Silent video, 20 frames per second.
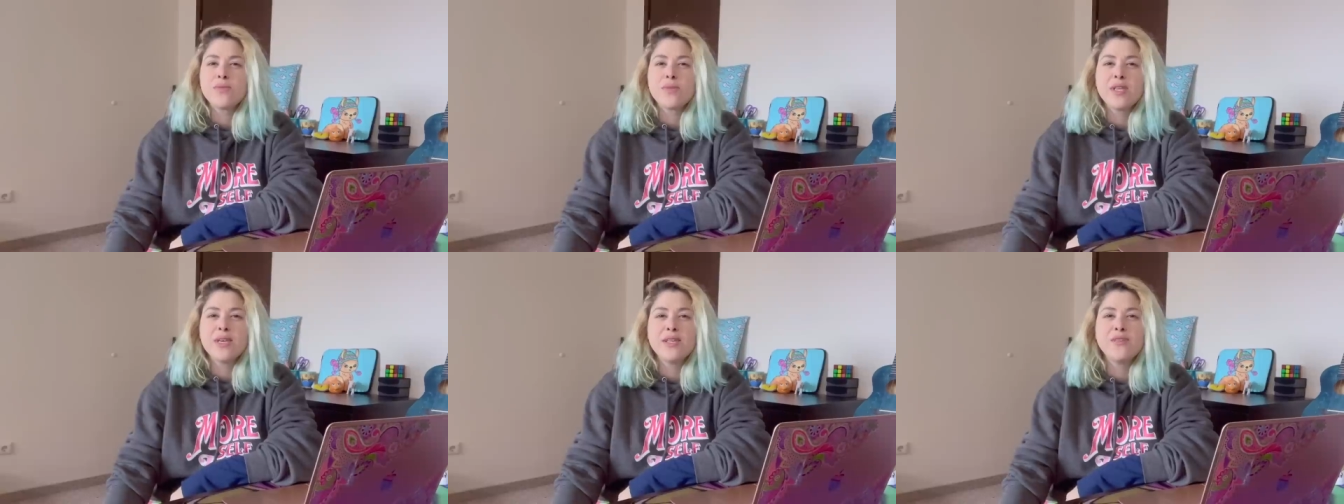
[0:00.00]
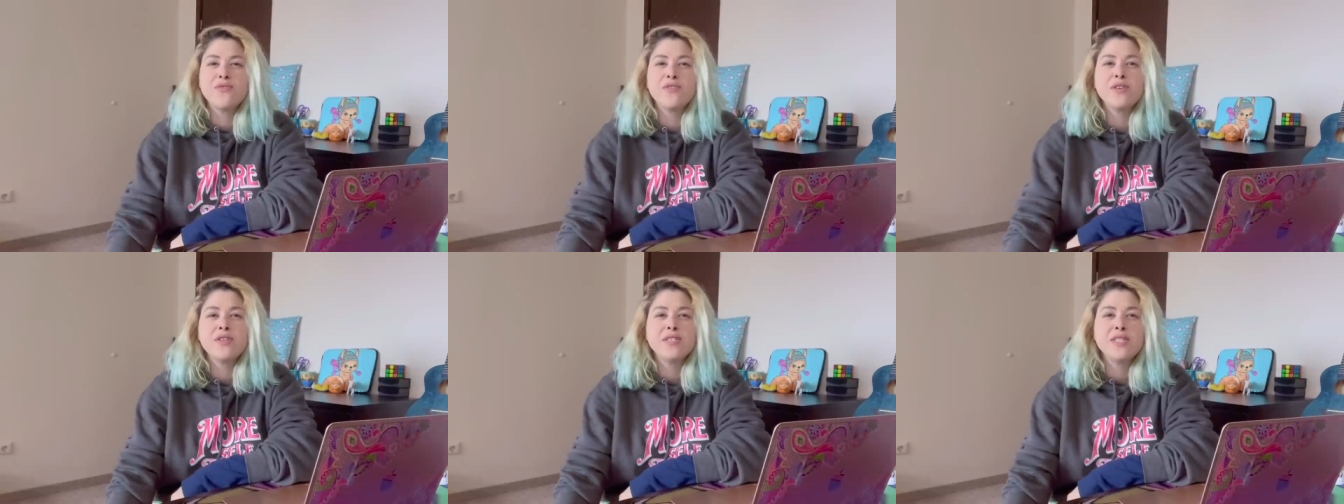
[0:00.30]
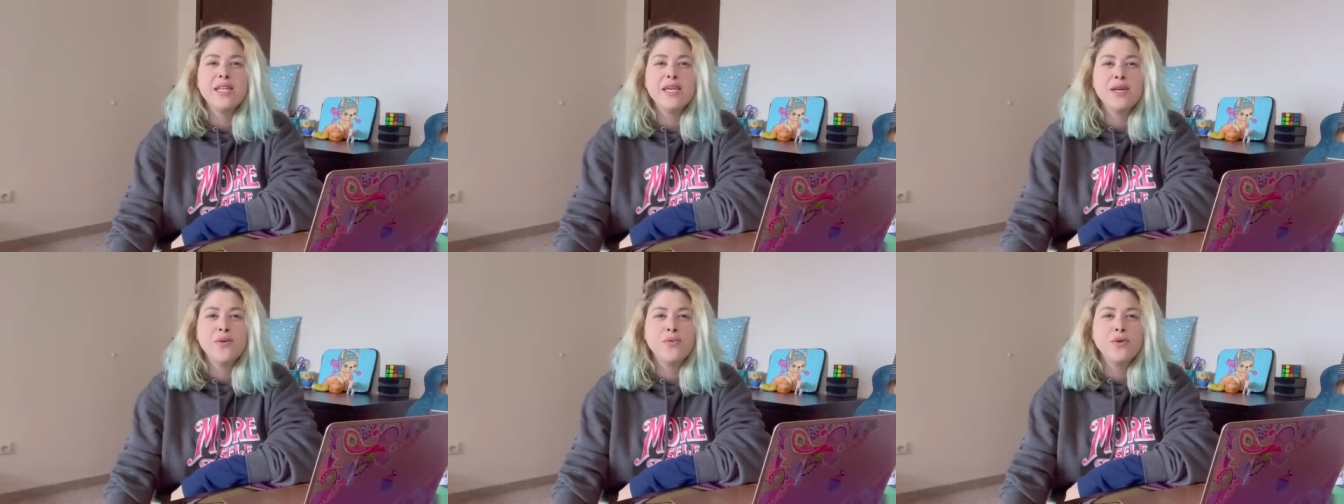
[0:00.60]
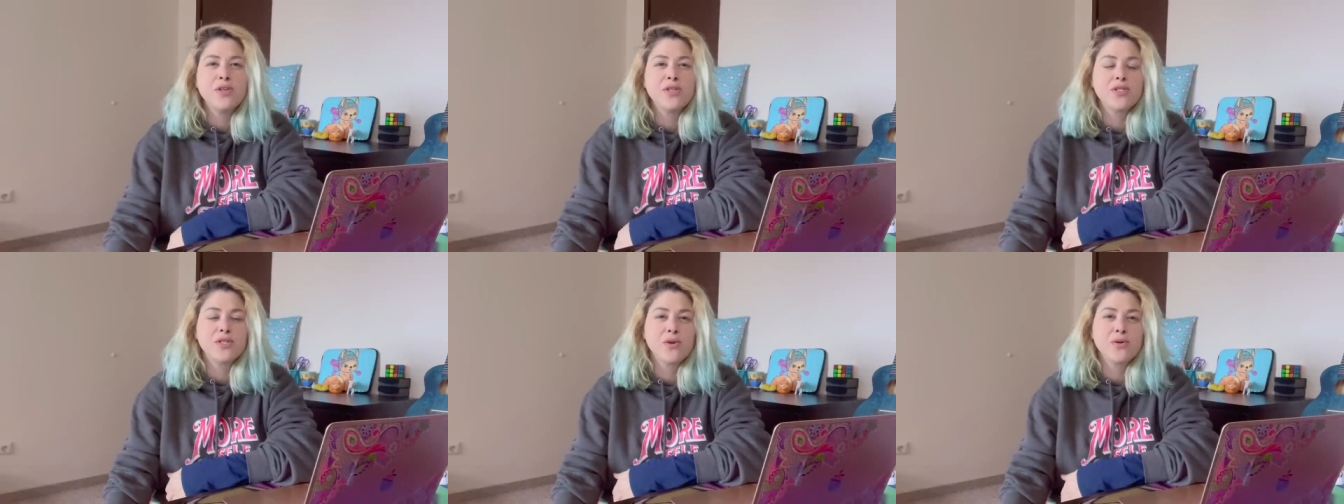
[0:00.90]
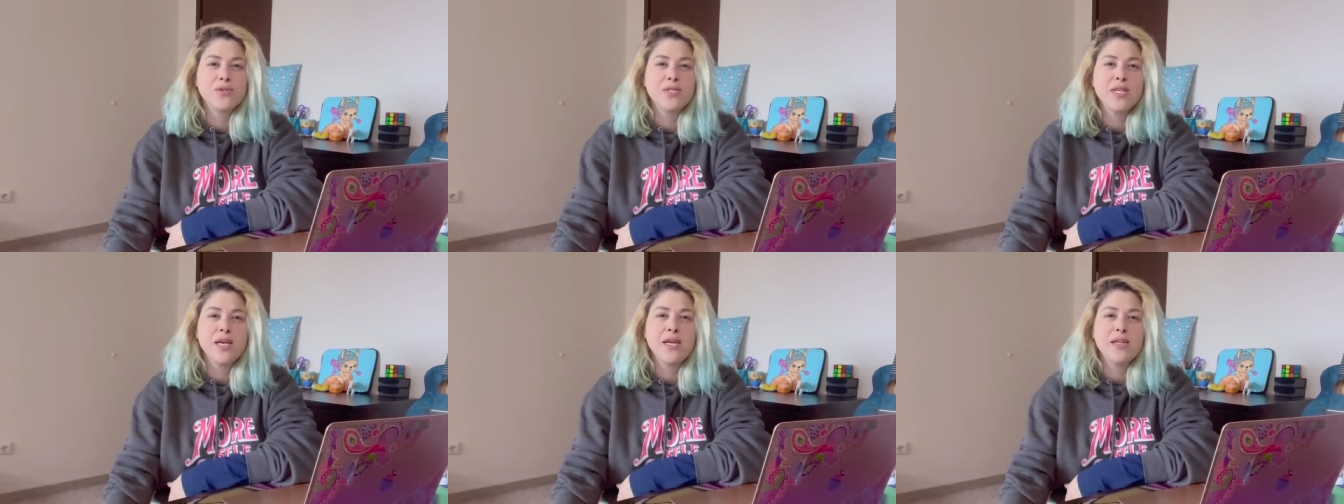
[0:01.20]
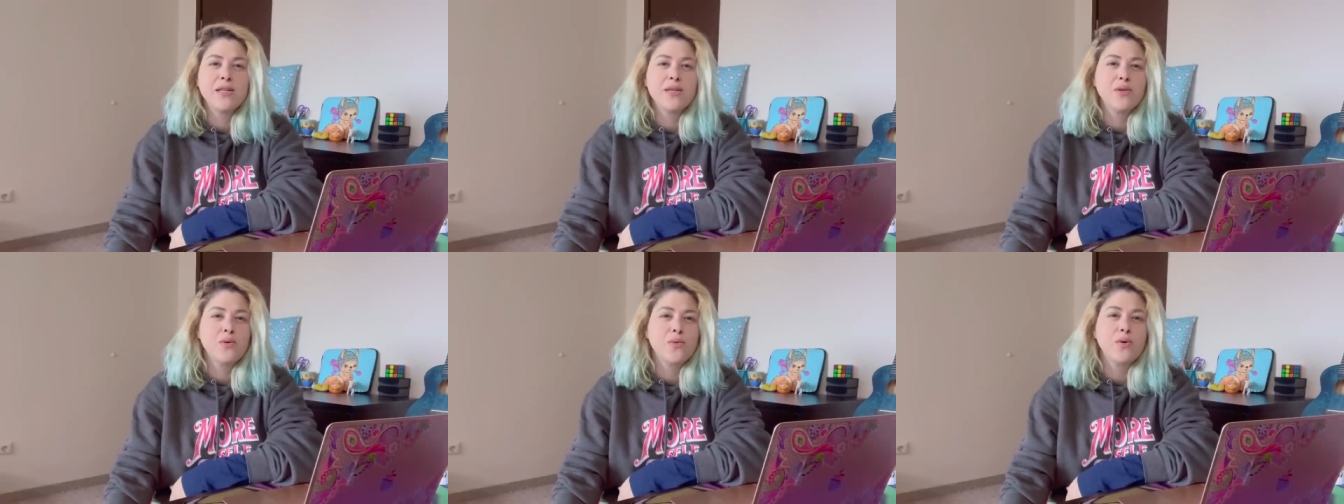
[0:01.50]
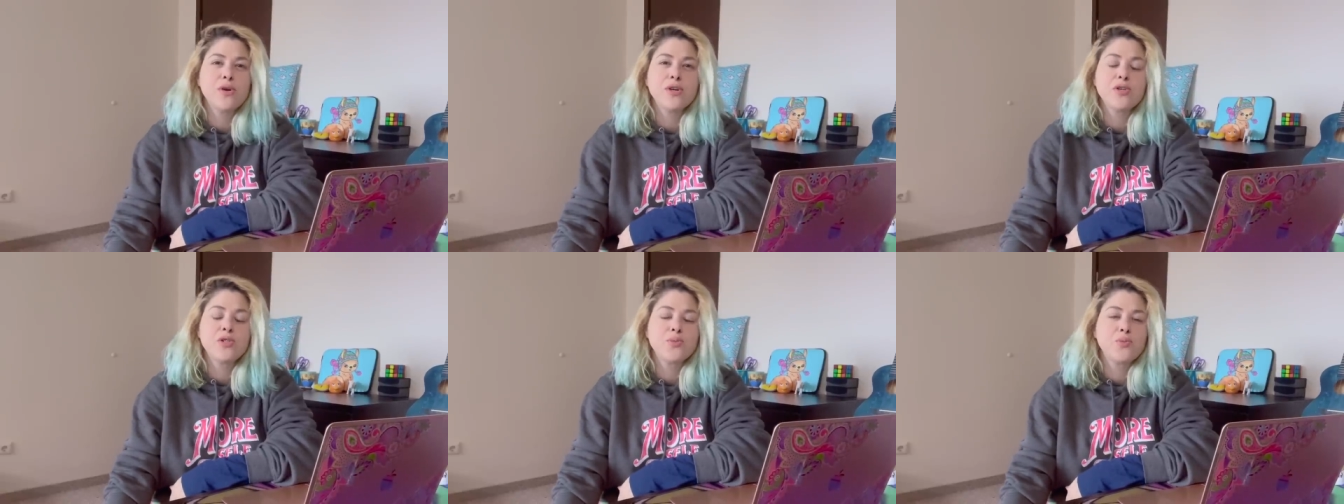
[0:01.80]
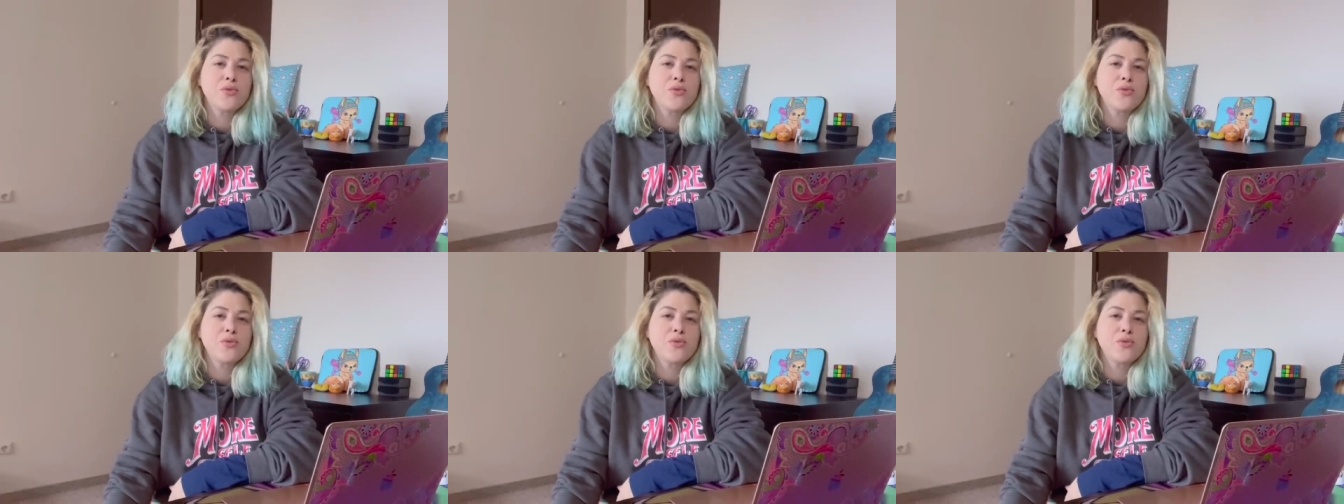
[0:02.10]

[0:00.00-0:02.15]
It feels like we're associating the words